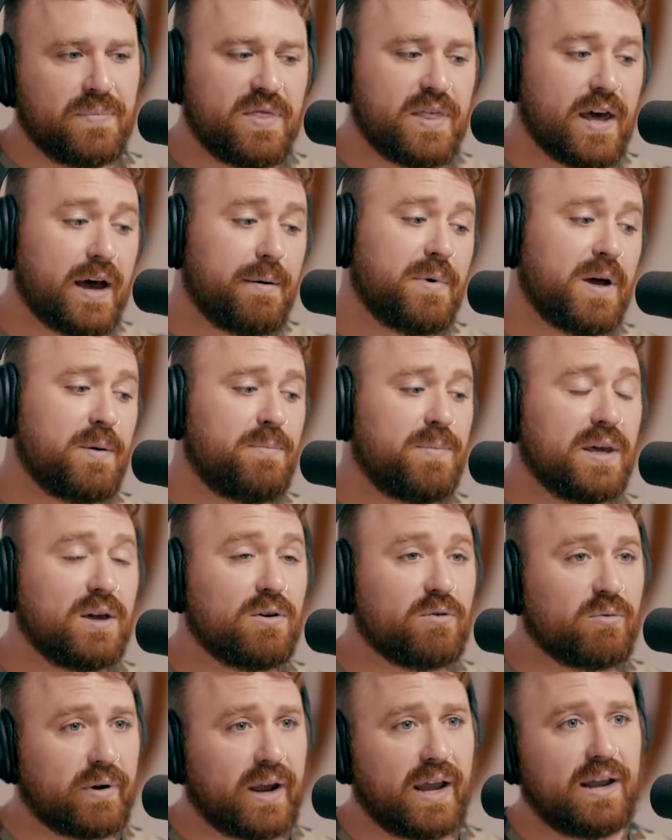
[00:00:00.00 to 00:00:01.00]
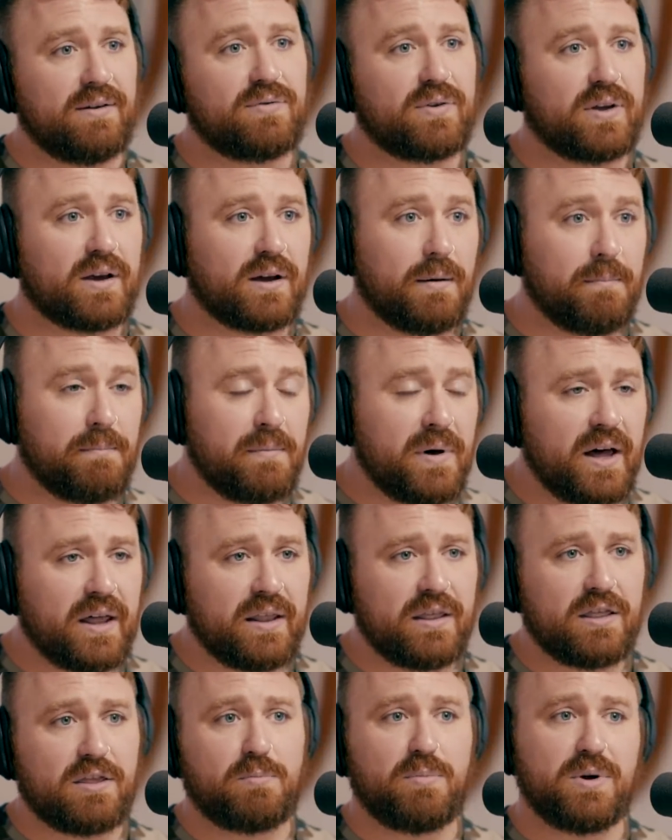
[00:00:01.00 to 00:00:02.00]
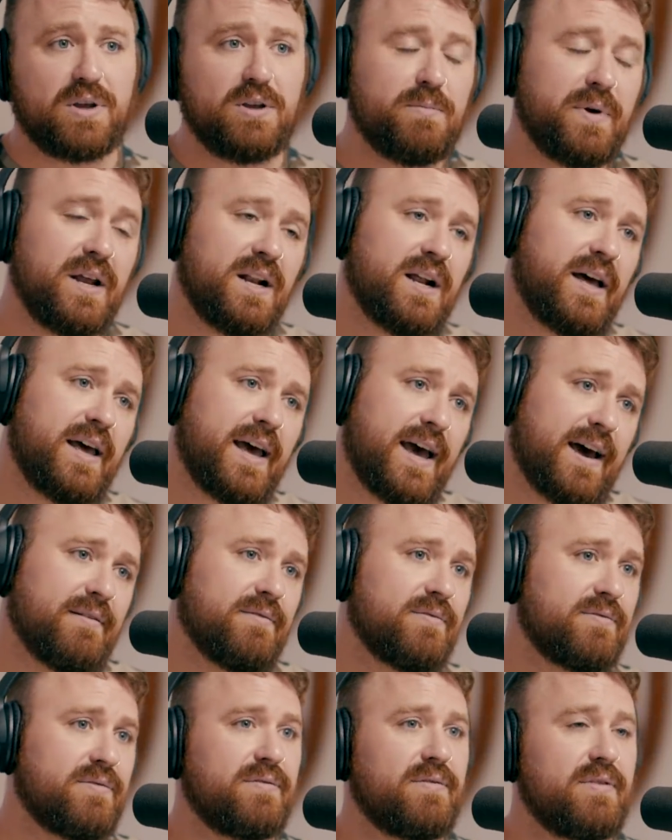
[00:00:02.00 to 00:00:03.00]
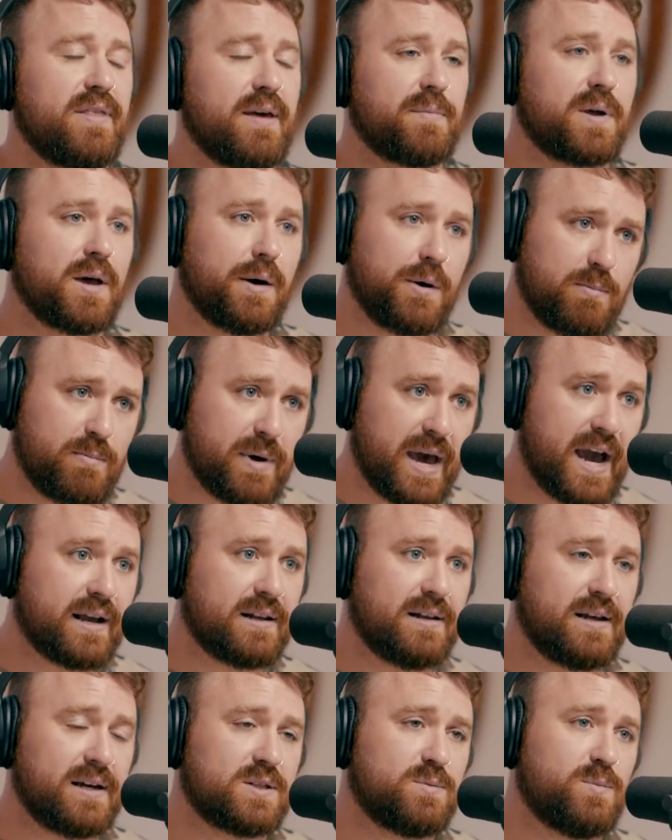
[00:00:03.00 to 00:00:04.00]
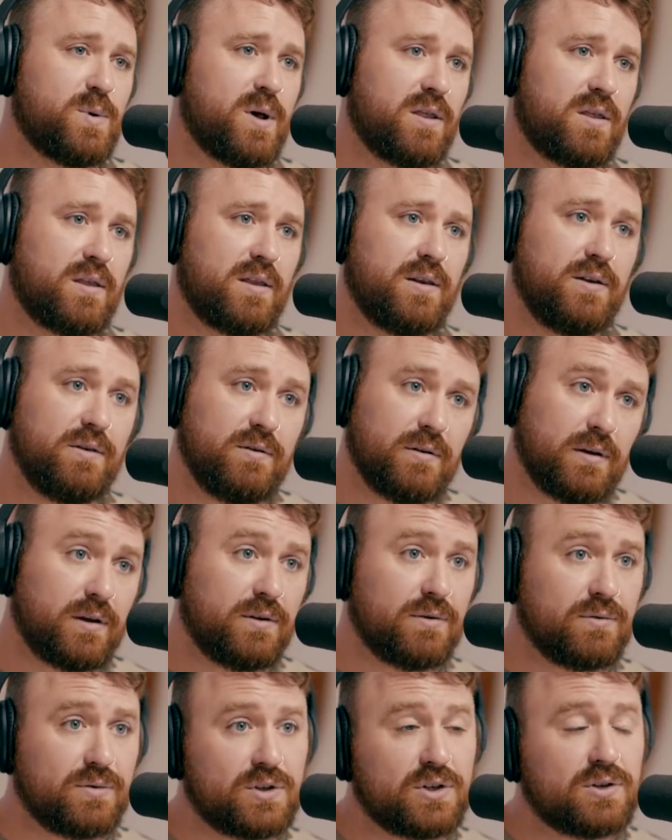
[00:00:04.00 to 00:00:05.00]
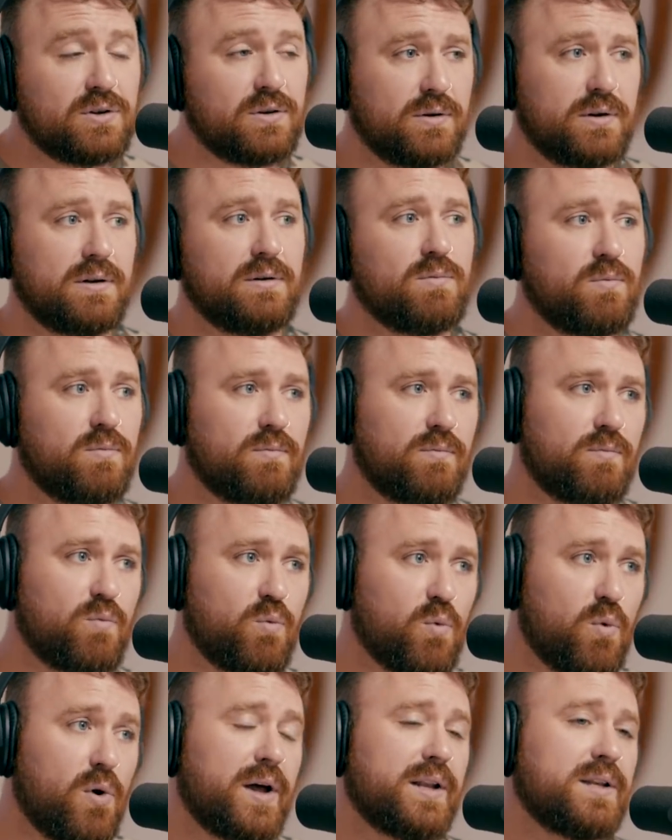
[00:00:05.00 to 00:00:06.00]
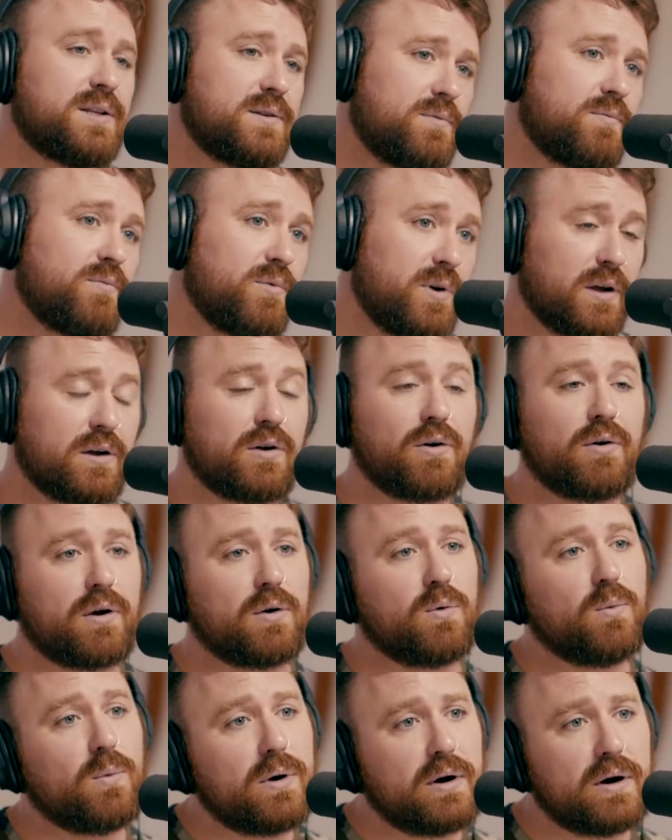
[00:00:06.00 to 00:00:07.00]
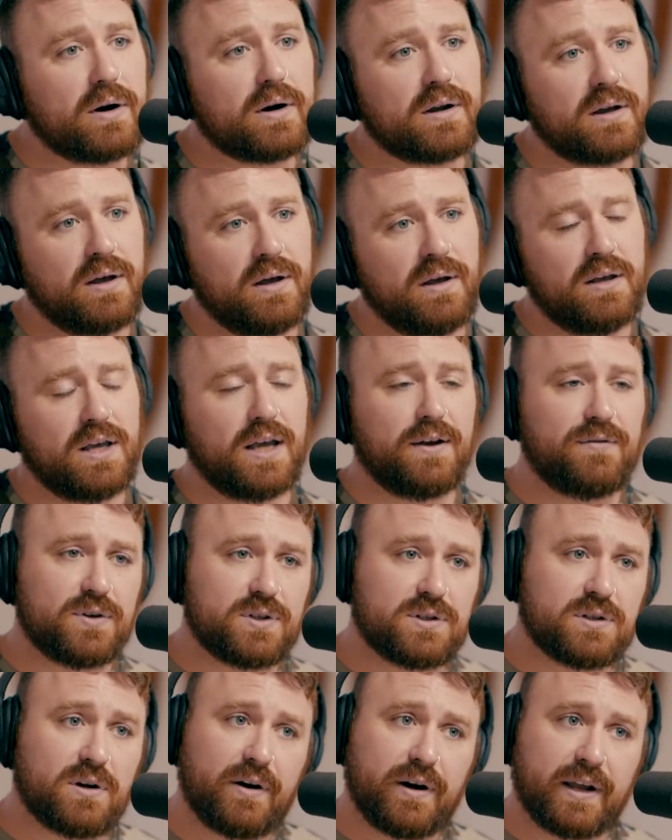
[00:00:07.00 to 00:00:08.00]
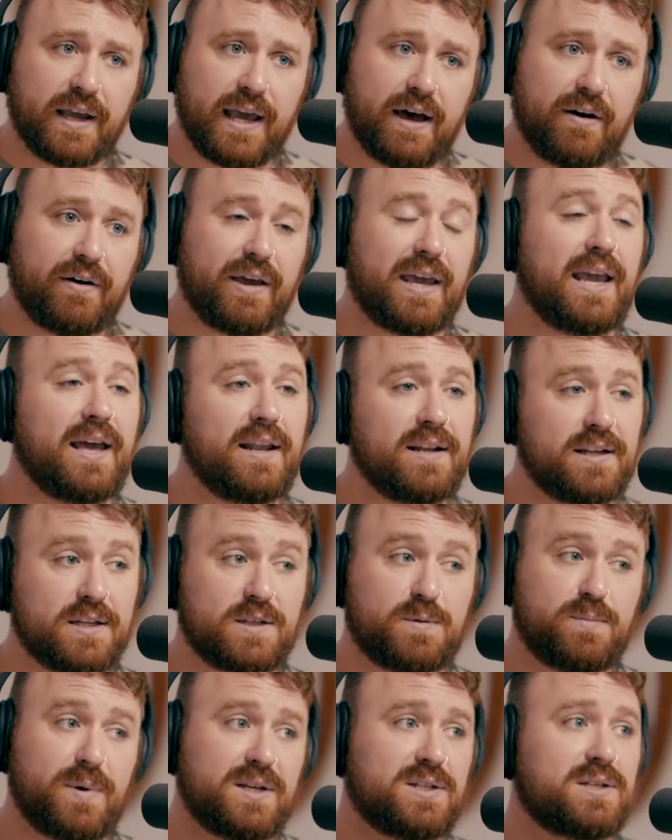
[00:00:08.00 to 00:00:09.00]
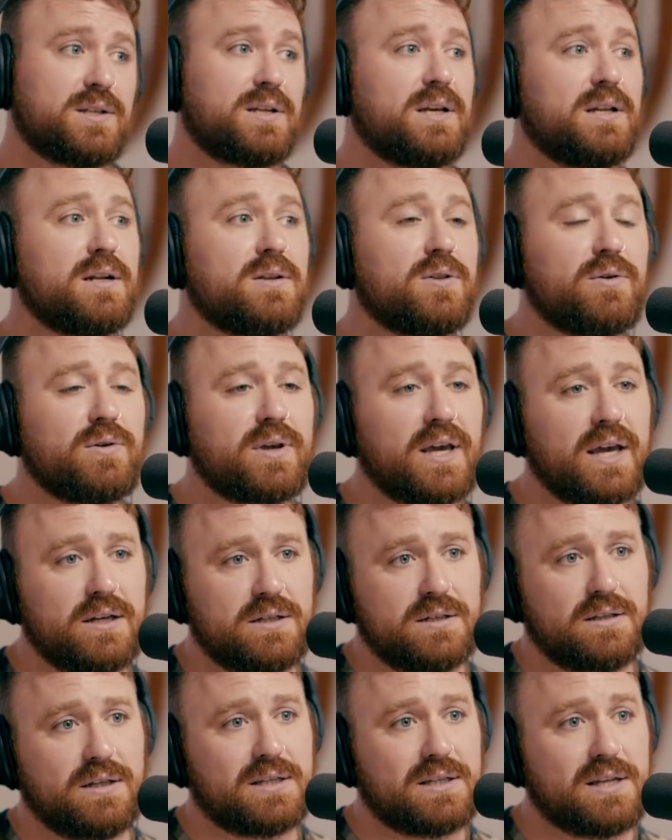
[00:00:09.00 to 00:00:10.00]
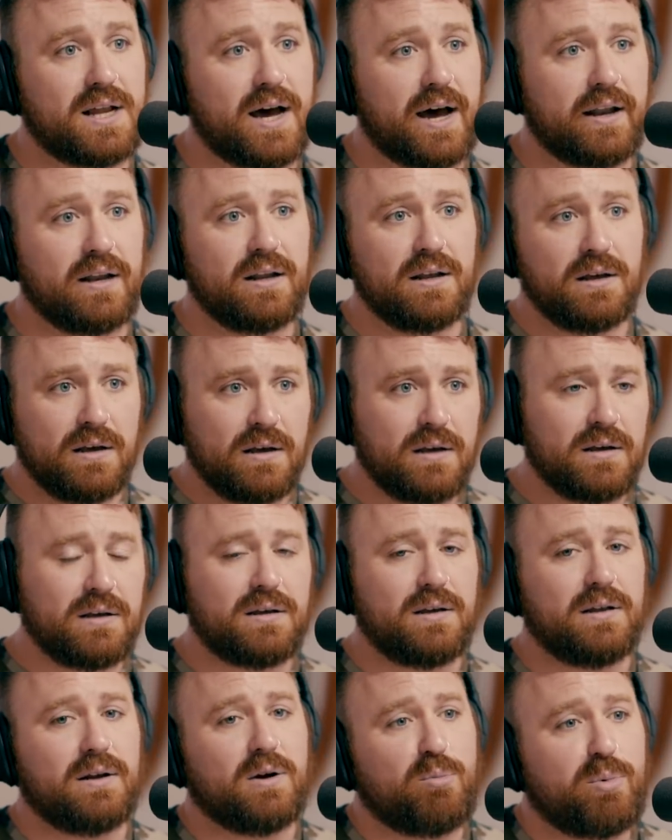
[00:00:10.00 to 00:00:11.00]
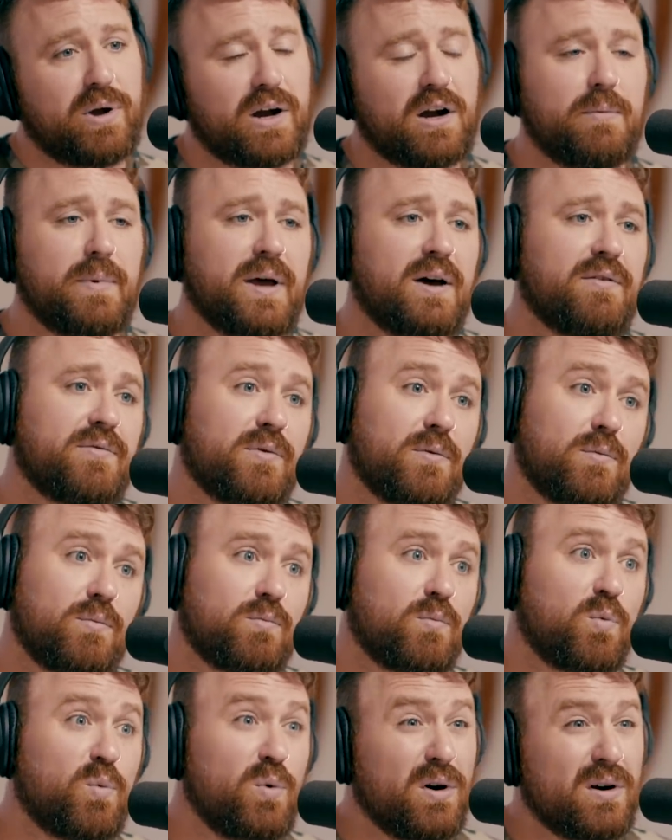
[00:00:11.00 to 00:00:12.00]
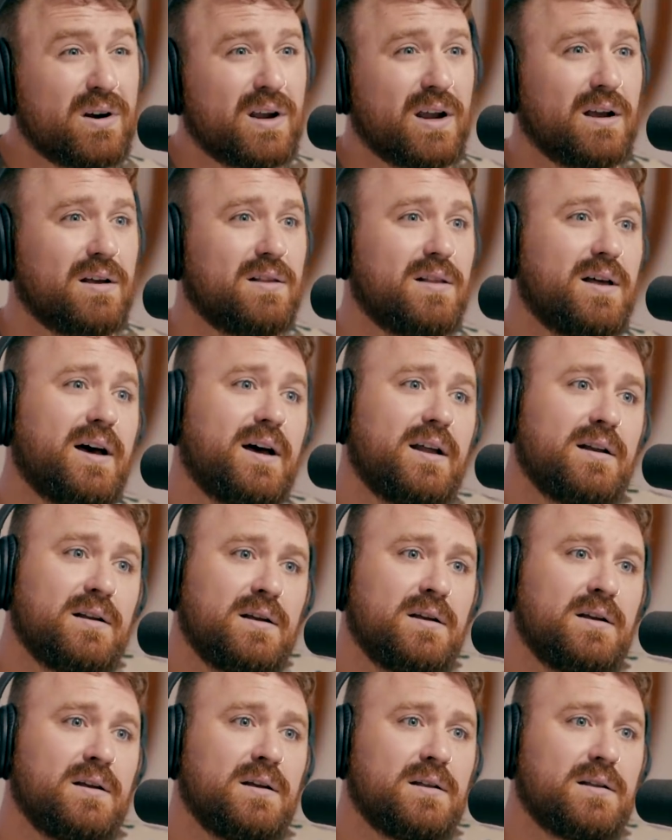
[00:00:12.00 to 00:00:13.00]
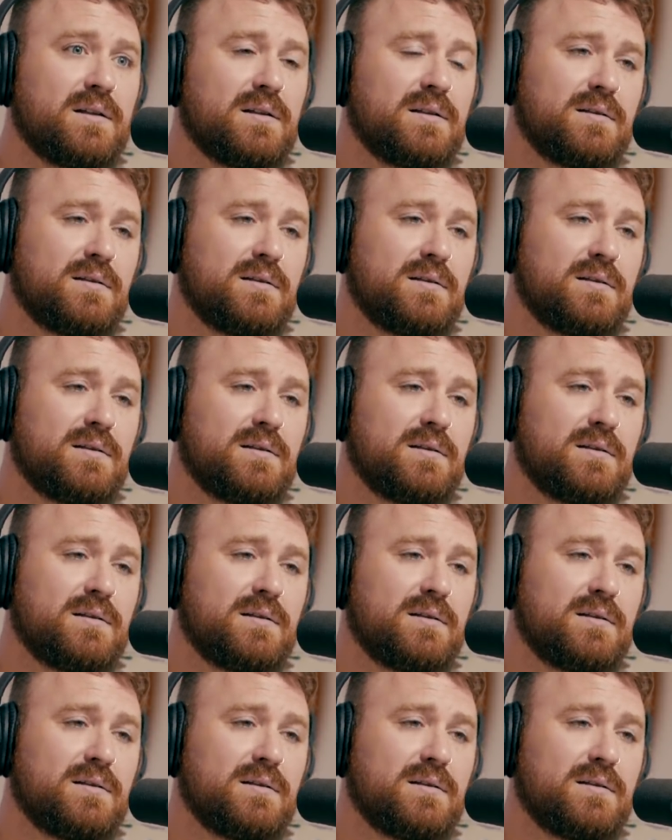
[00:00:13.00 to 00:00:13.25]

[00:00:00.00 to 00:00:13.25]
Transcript: That might be great for like a month, but you may not have them coming back next month. And you you should want reoccurring work if you're starting out and especially in a location that's not you know paramount for working a lot yeah